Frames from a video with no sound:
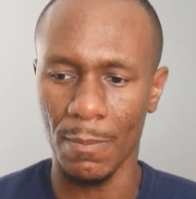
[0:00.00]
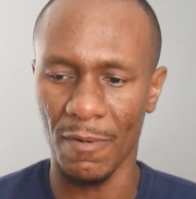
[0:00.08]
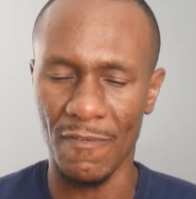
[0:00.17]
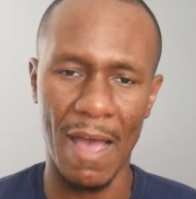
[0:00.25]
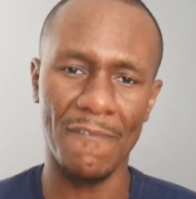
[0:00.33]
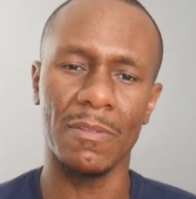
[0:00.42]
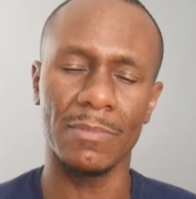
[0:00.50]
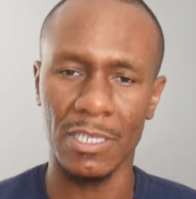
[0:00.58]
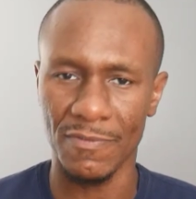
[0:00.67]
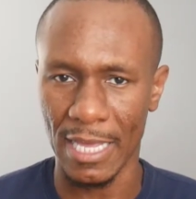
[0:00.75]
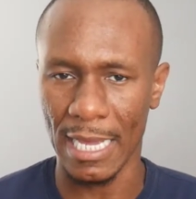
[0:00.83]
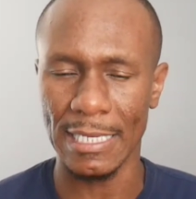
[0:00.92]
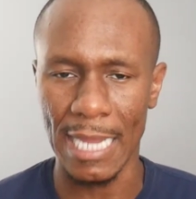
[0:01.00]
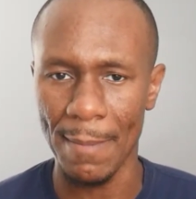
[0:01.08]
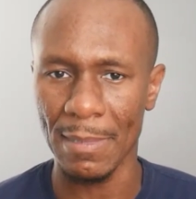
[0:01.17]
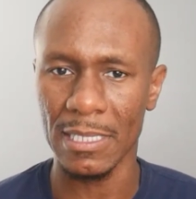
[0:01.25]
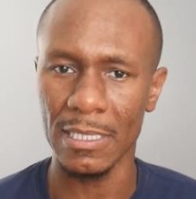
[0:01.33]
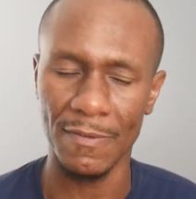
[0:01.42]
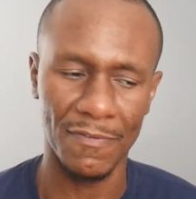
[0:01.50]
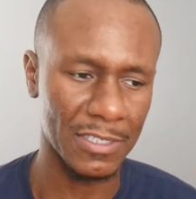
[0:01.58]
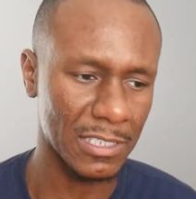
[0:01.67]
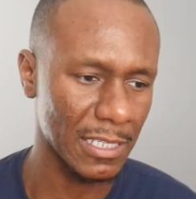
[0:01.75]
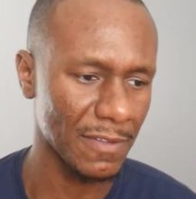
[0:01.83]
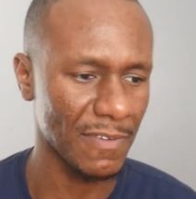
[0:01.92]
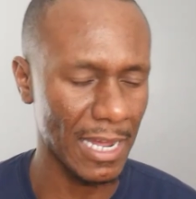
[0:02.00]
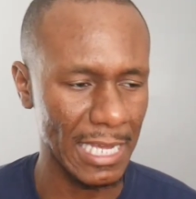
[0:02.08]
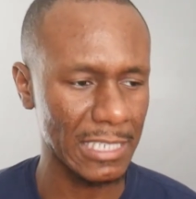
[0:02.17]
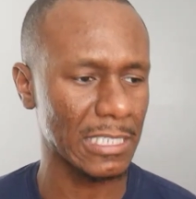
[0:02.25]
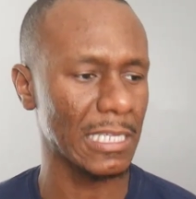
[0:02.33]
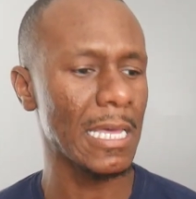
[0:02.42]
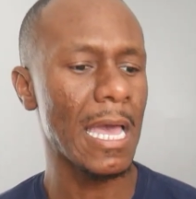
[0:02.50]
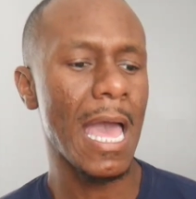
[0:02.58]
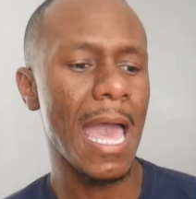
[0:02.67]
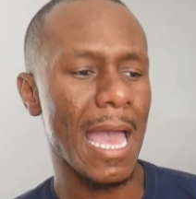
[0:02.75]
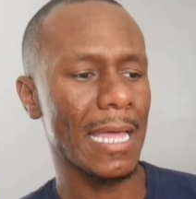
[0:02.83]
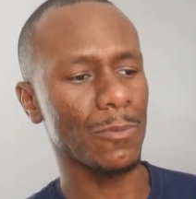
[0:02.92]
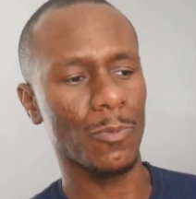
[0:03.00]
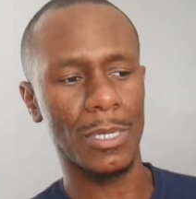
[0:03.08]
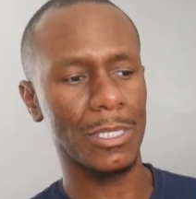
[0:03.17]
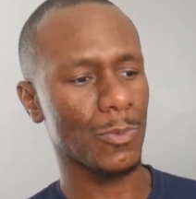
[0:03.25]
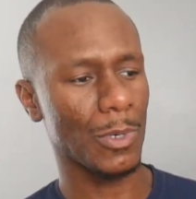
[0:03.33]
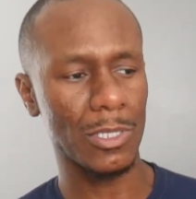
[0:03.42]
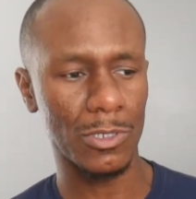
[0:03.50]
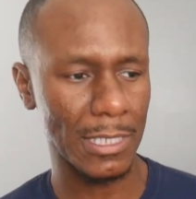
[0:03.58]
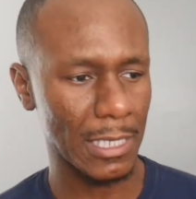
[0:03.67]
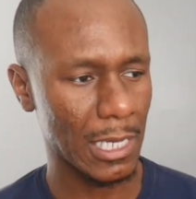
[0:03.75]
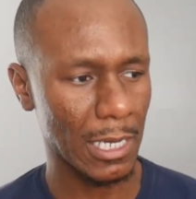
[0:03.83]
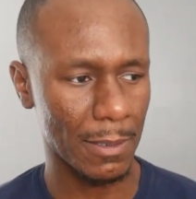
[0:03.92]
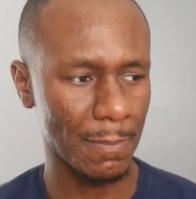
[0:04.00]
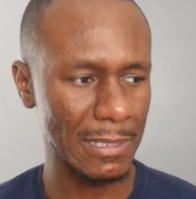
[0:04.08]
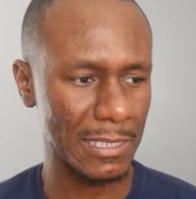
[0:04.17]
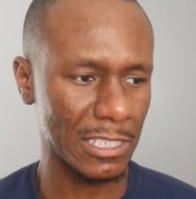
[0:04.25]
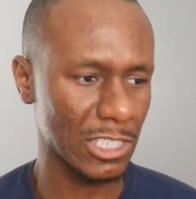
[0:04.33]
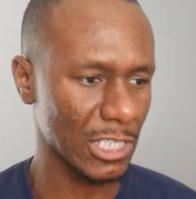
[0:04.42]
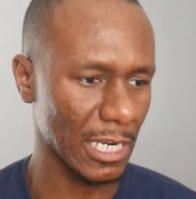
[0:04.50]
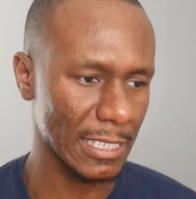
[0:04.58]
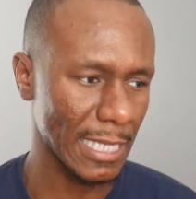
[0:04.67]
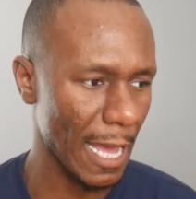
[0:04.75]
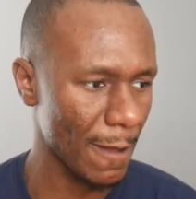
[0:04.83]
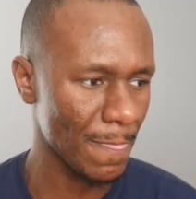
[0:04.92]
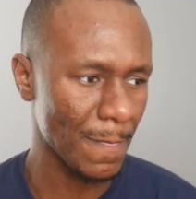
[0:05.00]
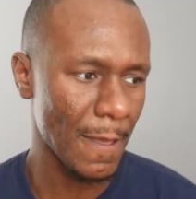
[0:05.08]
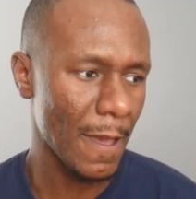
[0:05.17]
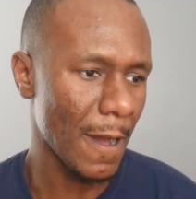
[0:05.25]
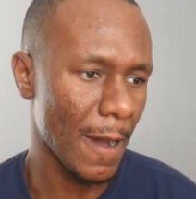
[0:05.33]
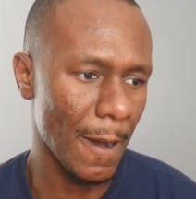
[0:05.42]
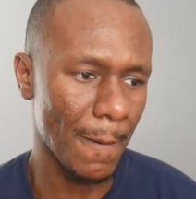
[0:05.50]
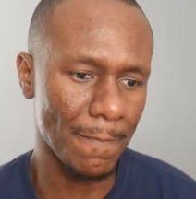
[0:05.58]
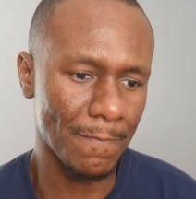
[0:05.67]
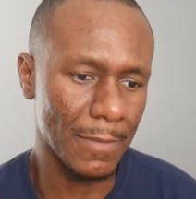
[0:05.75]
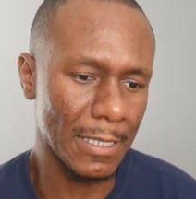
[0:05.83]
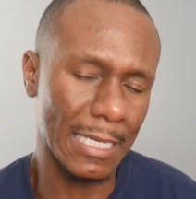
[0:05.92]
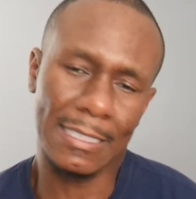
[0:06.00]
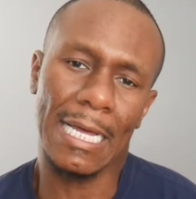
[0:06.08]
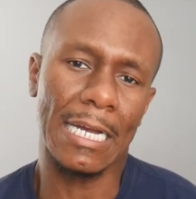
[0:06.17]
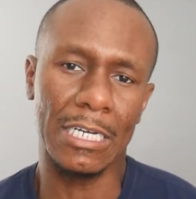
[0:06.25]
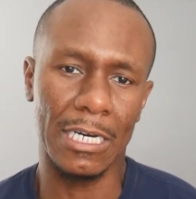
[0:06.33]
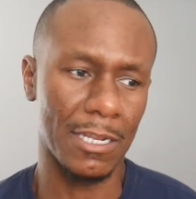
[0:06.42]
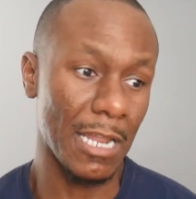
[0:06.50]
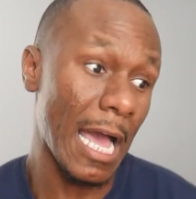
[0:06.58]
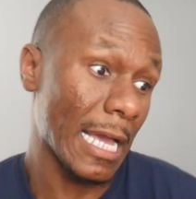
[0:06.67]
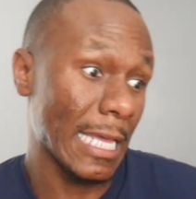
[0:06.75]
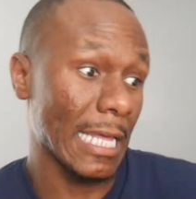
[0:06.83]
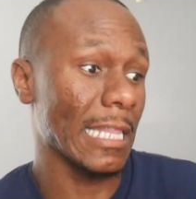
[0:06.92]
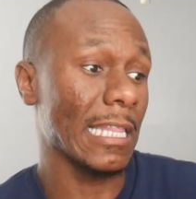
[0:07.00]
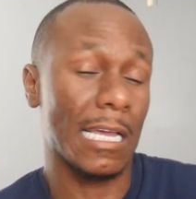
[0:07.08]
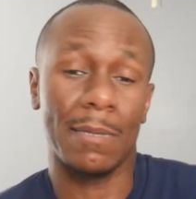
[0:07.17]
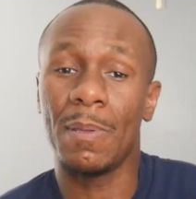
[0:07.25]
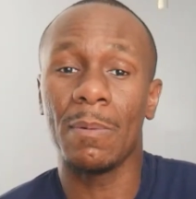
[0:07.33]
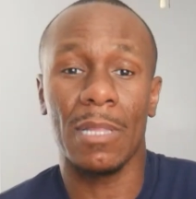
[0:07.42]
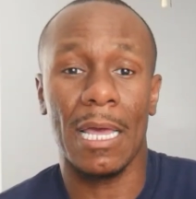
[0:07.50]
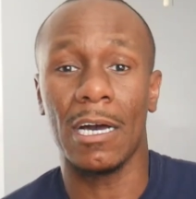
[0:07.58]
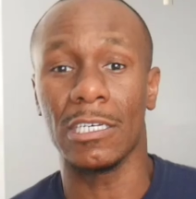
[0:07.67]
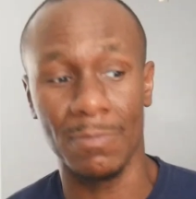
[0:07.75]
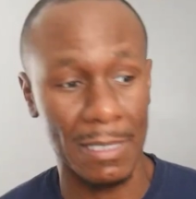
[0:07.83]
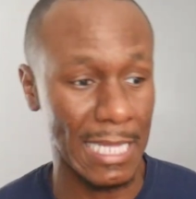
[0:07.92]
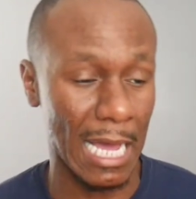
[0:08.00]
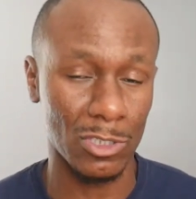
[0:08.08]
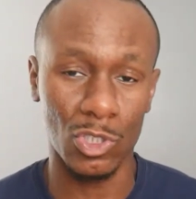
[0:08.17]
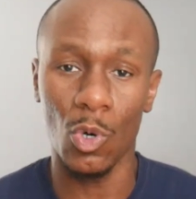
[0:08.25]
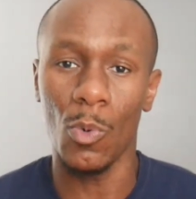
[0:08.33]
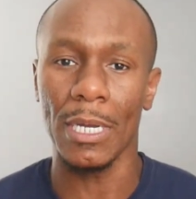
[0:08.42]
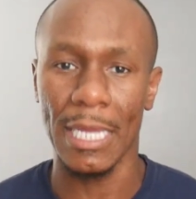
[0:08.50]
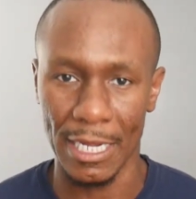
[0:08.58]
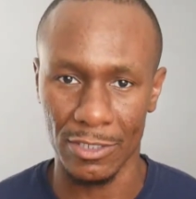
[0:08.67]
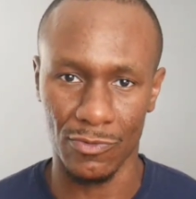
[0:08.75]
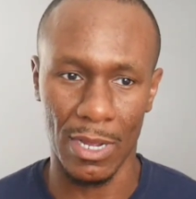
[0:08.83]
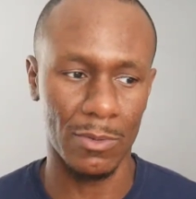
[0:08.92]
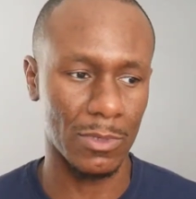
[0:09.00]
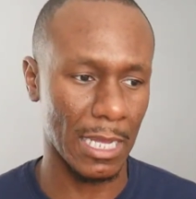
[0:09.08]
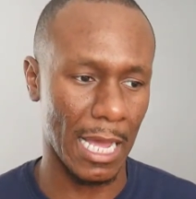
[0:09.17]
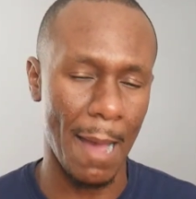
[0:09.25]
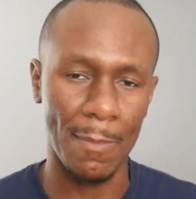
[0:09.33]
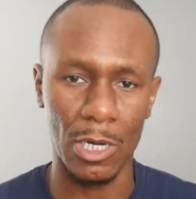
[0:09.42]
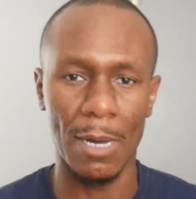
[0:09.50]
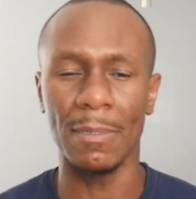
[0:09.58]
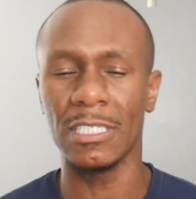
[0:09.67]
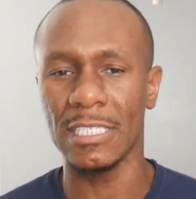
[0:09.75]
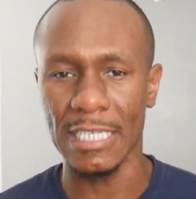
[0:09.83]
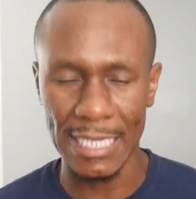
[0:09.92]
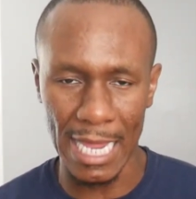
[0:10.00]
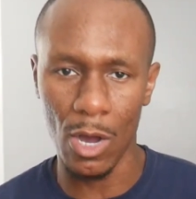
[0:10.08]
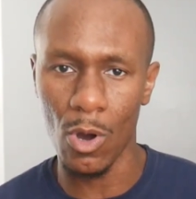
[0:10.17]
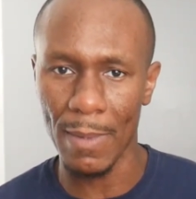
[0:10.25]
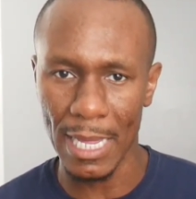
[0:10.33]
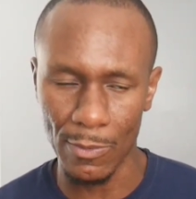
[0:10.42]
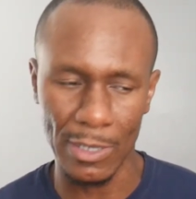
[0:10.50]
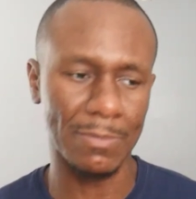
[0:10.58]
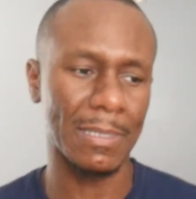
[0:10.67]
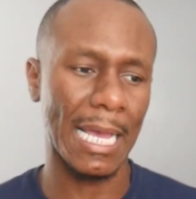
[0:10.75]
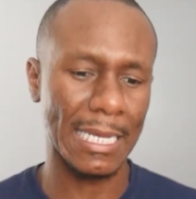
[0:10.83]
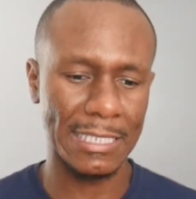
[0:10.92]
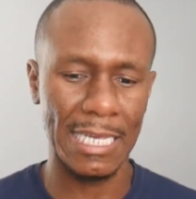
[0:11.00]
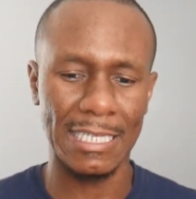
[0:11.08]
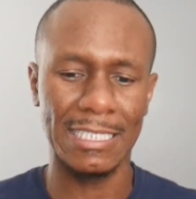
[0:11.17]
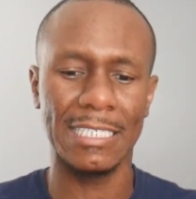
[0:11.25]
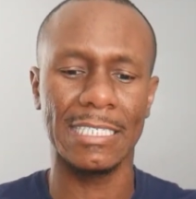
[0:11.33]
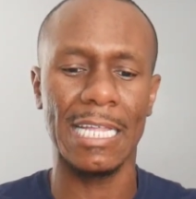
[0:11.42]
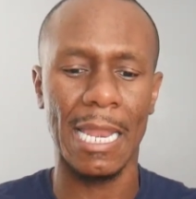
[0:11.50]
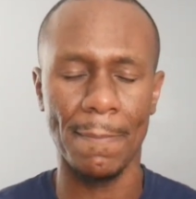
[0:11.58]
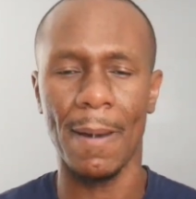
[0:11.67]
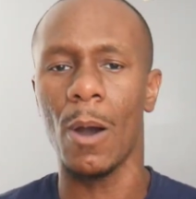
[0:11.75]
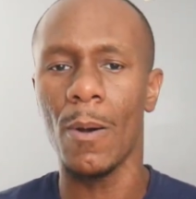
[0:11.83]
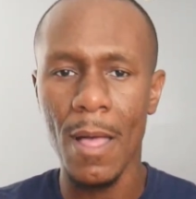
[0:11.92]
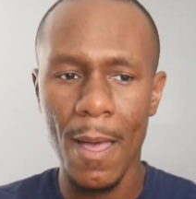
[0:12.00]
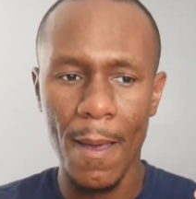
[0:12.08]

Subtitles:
provide for themselves economically, fiscally, financially. And when you see businesses shutting down, that's not good. And I get it. Like, people are like, oh, it's McDonald's. No one cares, right? Like, I'm gonna just eat at home anyways. But like I said, it's just not about